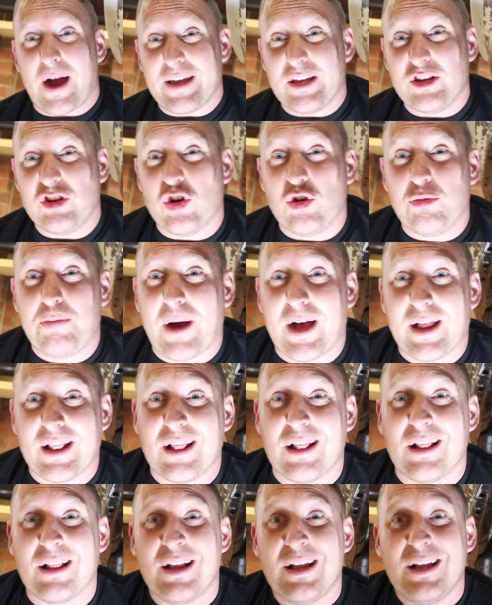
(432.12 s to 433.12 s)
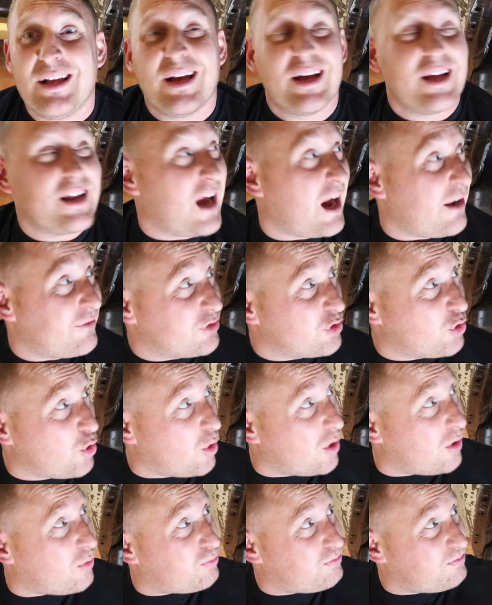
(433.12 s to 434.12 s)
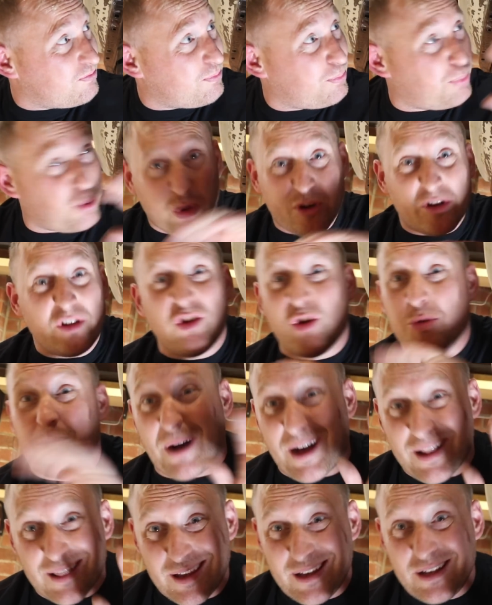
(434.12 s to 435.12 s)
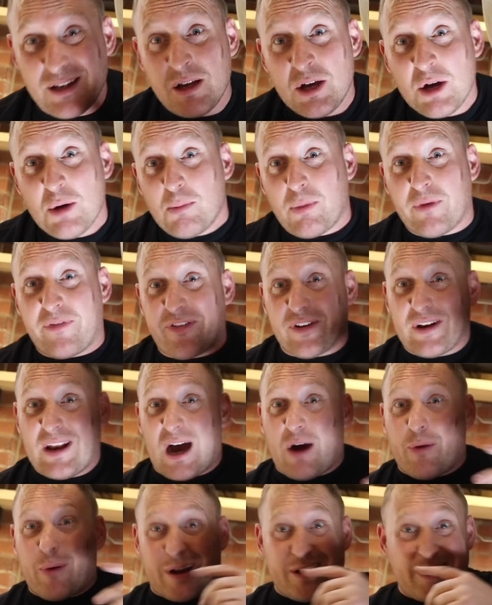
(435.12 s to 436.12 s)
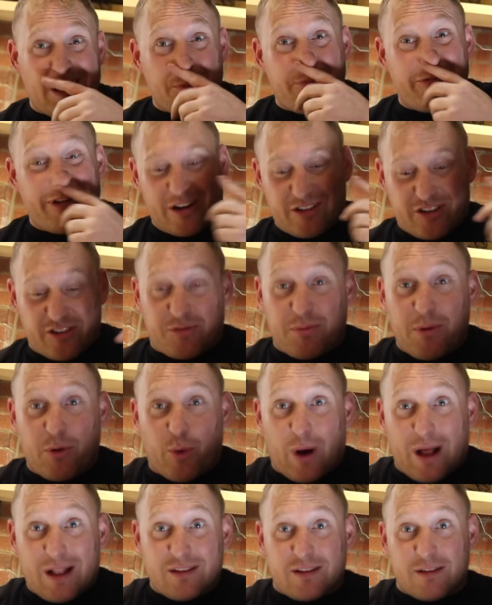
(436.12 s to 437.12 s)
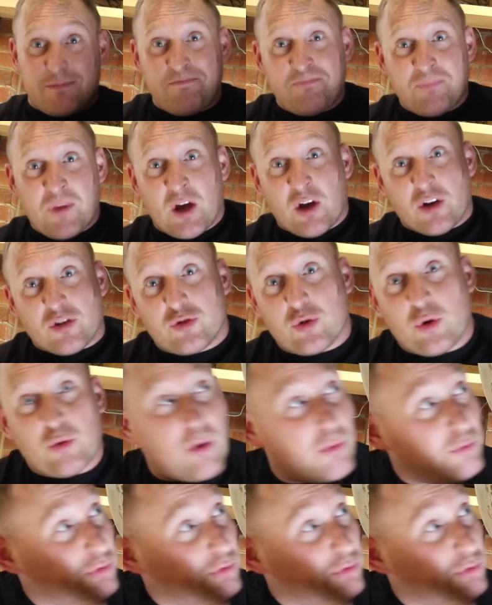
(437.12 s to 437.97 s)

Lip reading: a new panel and have a go putting a new panel in. But for now, I need to practice me welding. So what